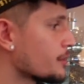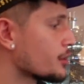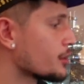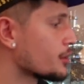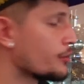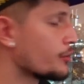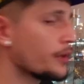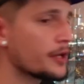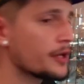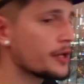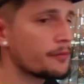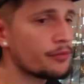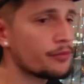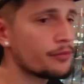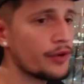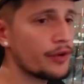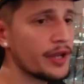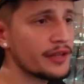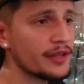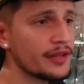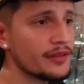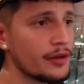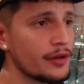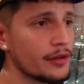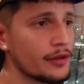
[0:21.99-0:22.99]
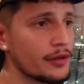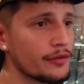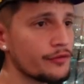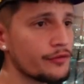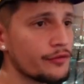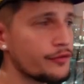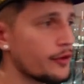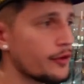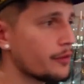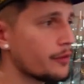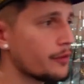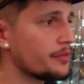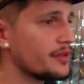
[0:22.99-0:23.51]
quick breakdown
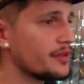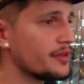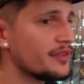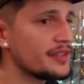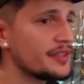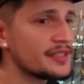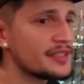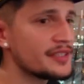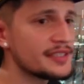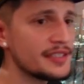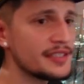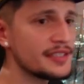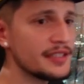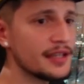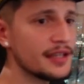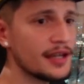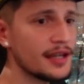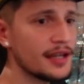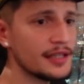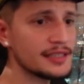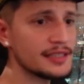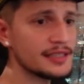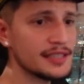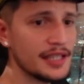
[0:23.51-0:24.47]
for BTC guys.